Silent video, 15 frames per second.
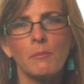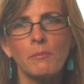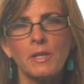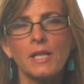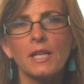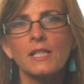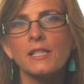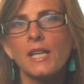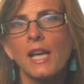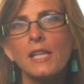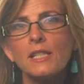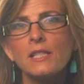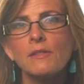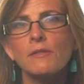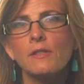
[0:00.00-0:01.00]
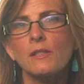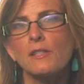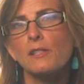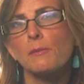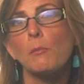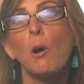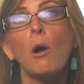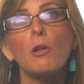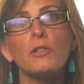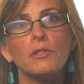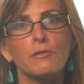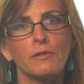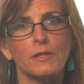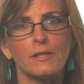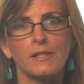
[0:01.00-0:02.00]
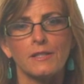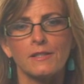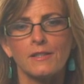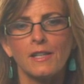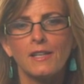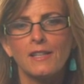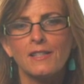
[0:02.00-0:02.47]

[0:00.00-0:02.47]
being attentive to small differences,